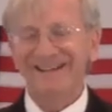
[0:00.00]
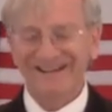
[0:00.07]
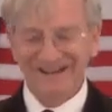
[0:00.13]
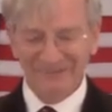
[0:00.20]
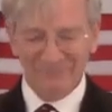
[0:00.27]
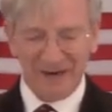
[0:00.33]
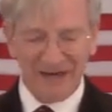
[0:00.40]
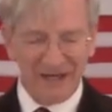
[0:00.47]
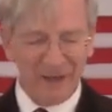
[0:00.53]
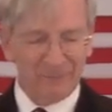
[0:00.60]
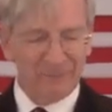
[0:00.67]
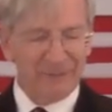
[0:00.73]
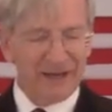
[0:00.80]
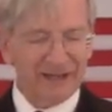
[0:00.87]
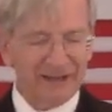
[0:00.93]
Might help
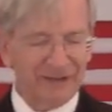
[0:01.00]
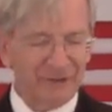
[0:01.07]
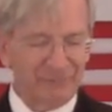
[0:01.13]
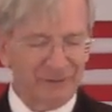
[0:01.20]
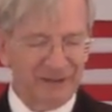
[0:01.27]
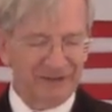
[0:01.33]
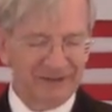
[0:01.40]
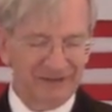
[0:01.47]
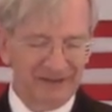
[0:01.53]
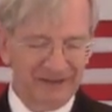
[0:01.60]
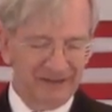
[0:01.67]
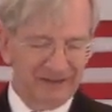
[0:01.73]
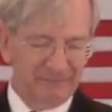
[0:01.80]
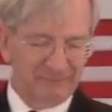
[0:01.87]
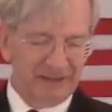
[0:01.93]
them out a little
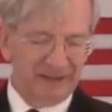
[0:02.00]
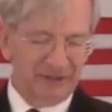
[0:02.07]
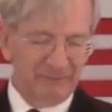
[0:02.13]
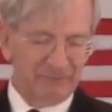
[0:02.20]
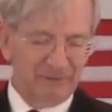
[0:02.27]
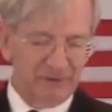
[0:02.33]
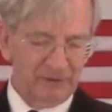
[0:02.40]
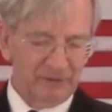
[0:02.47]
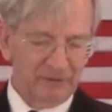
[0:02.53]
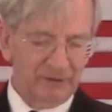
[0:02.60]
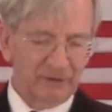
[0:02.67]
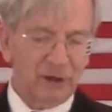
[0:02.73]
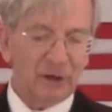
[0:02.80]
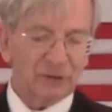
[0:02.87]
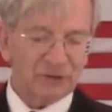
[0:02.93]
bit. Might help their
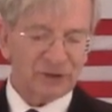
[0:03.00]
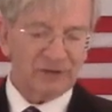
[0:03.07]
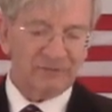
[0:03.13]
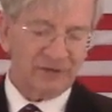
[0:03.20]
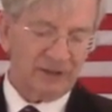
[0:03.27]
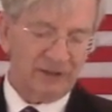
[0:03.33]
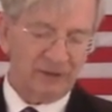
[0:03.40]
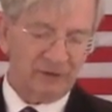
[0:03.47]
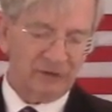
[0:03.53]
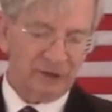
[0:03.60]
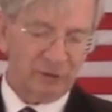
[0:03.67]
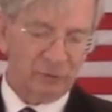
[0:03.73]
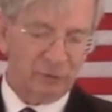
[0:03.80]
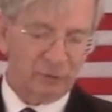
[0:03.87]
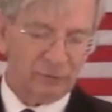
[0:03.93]
longevity on
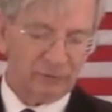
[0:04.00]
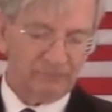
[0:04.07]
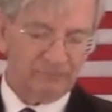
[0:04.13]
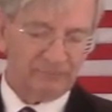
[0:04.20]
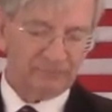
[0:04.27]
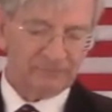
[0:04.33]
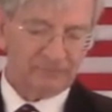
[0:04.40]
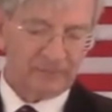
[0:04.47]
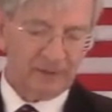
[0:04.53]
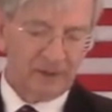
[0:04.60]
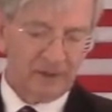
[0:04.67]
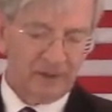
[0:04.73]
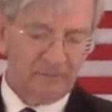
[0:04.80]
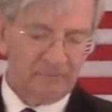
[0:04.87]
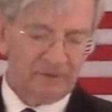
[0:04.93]
the earth.
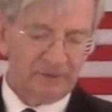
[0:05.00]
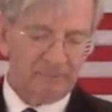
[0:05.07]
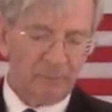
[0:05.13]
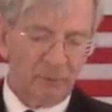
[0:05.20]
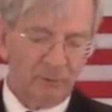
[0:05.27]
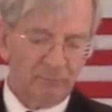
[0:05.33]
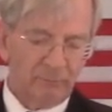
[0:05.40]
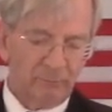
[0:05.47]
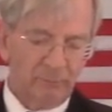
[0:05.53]
But the important